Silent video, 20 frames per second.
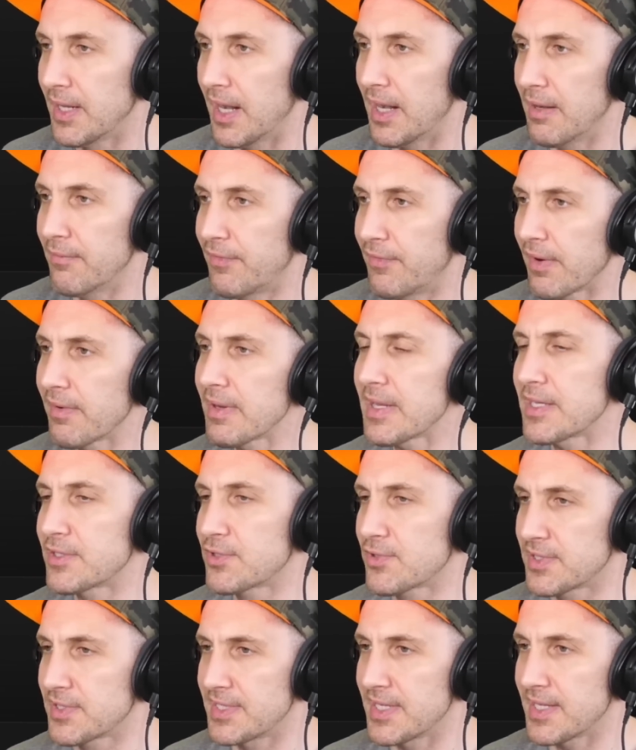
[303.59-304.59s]
Uh, very
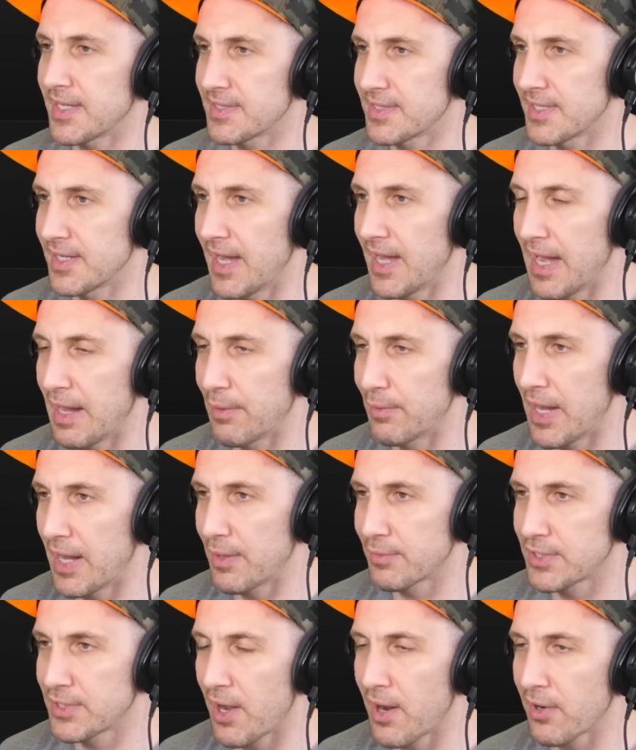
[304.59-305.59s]
interesting, isn't it? How
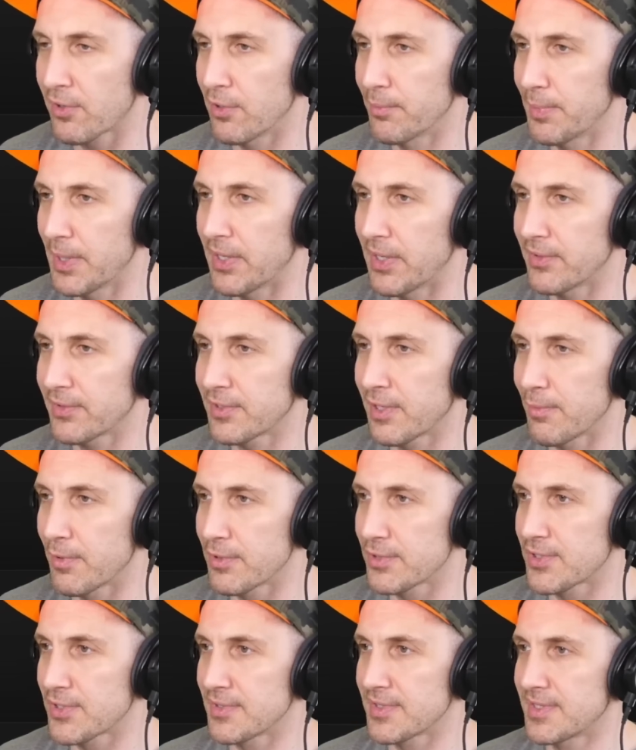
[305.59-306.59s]
now Taco Bell
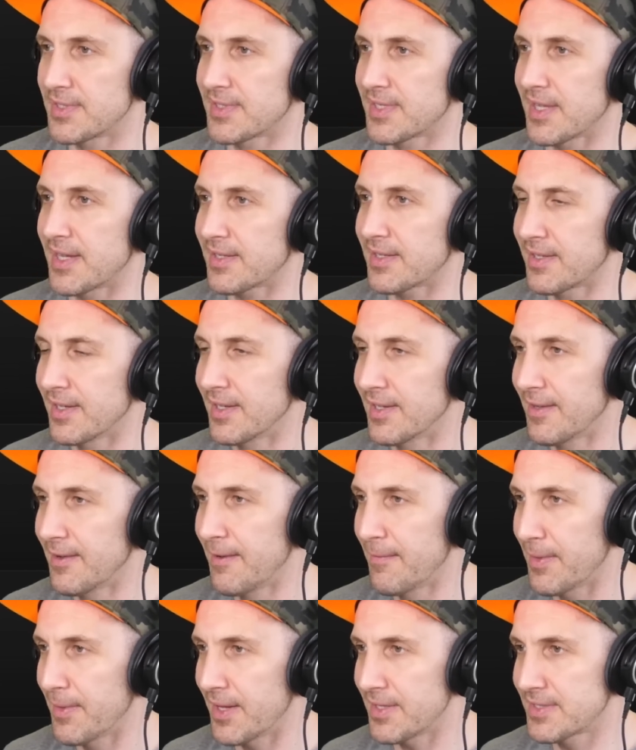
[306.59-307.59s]
commercials is like
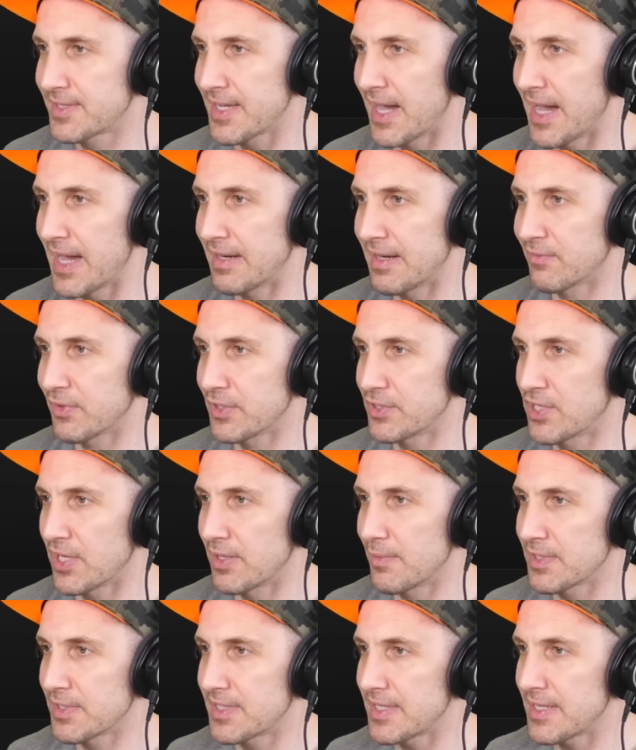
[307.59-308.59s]
a sign of
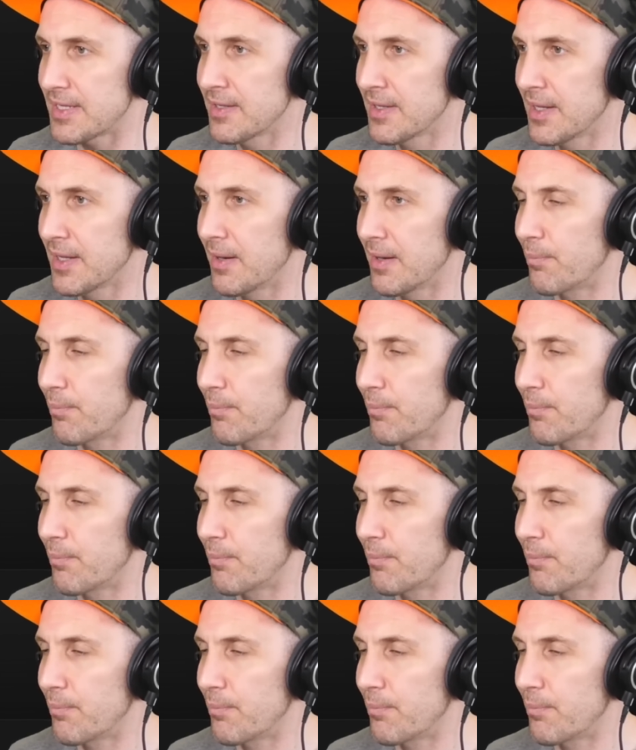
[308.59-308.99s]
legitimacy.